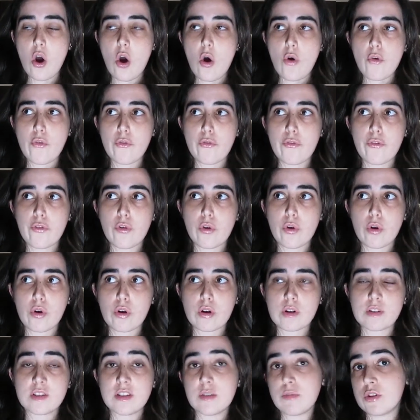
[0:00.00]
for
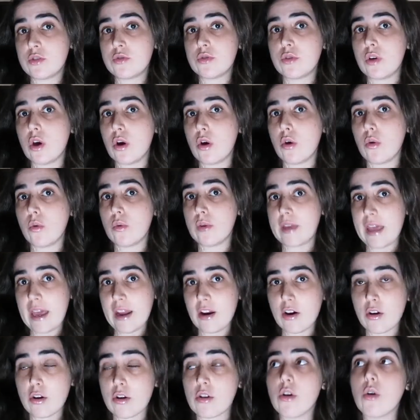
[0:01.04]
someone to go get
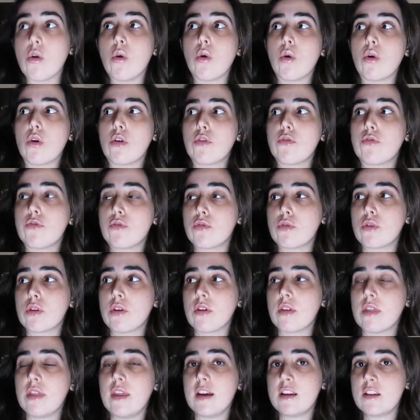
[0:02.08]
her, or
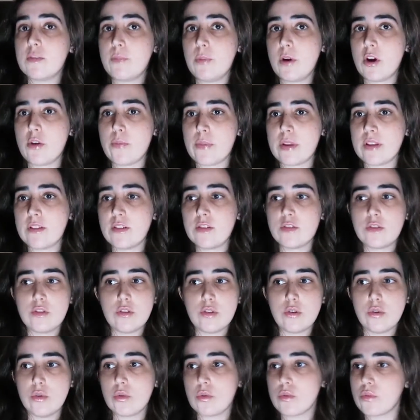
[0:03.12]
for the experiments
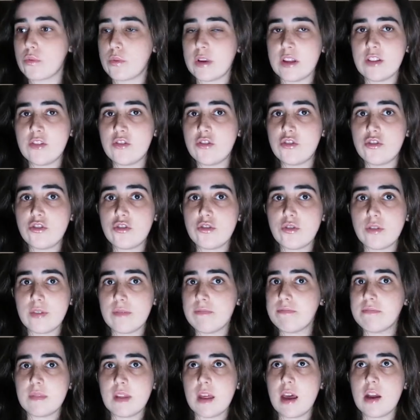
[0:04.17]
to reach
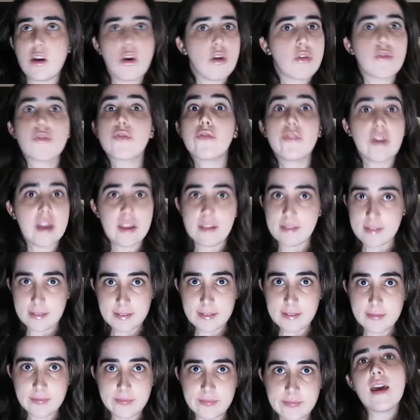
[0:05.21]
another phase.
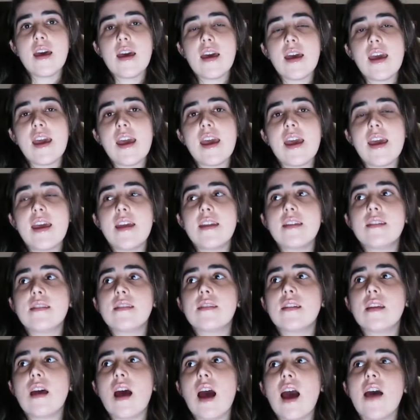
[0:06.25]
And
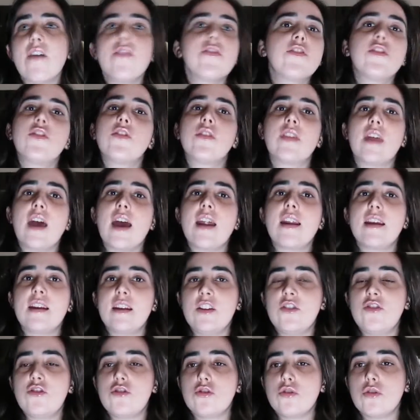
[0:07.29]
after that
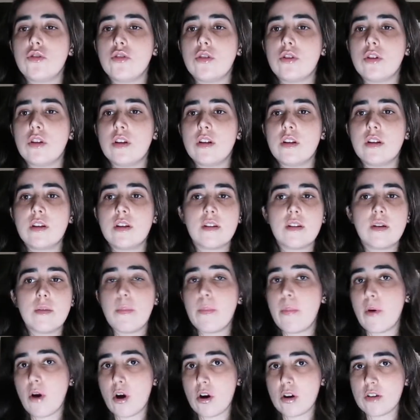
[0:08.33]
initial
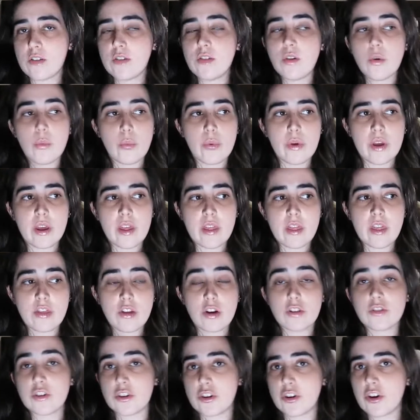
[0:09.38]
part with
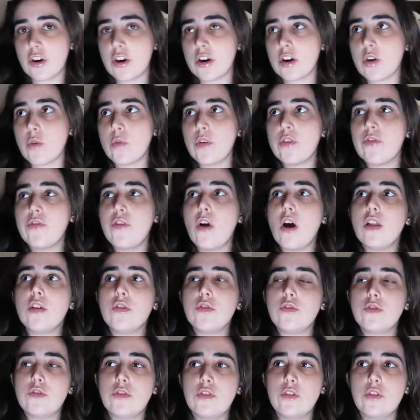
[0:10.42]
Dr. Kern, we follow
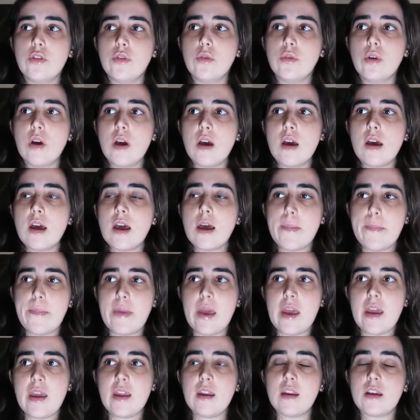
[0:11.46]
two
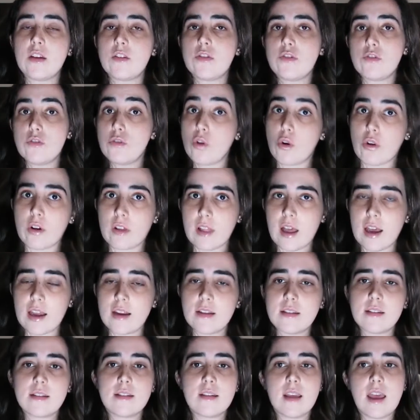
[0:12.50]
main
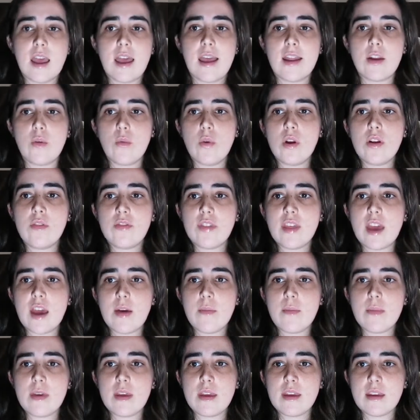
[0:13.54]
storylines. And one of
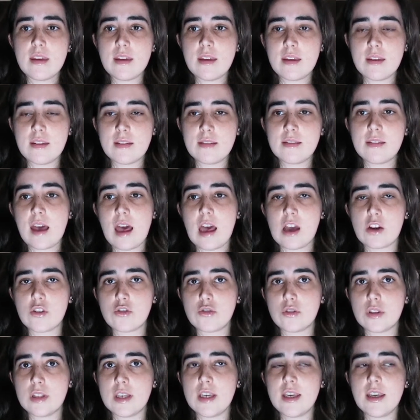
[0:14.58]
them is
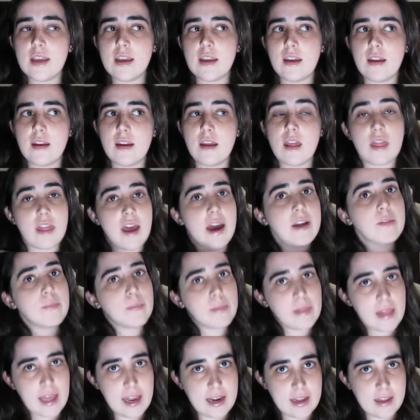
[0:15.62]
actually in that
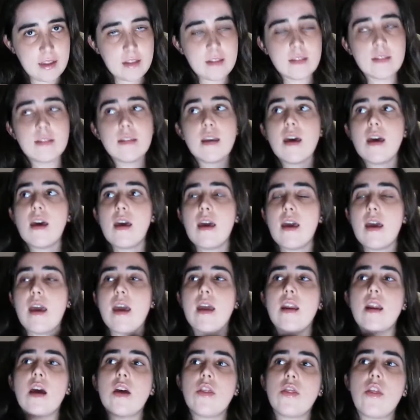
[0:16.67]
planet,
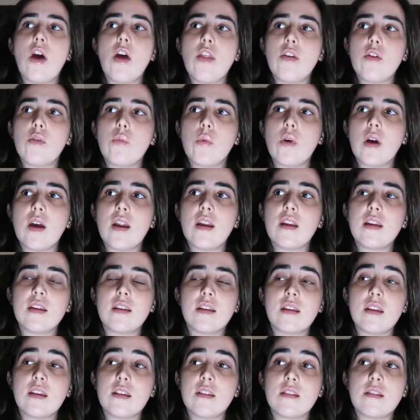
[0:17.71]
and another one
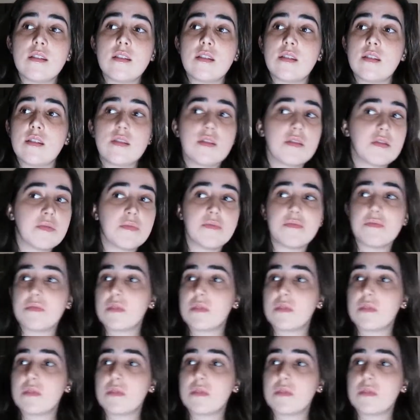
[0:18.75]
is